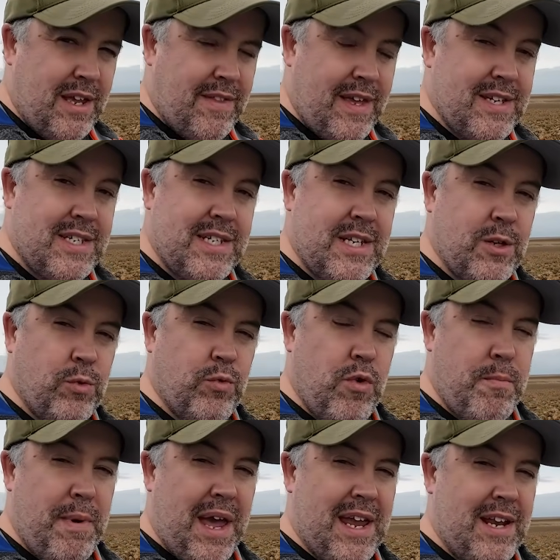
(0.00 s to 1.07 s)
they still
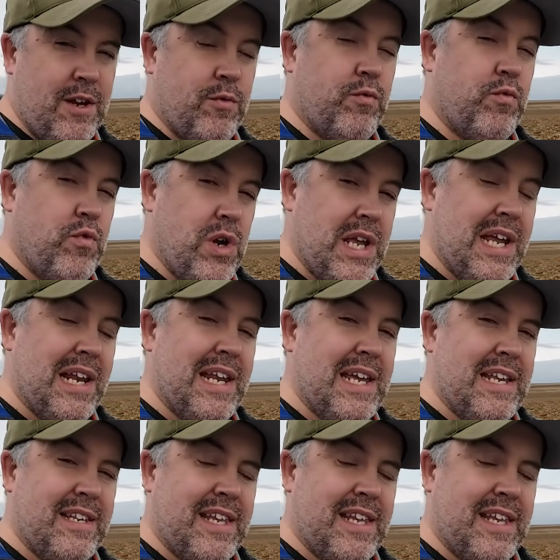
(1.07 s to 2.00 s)
remain really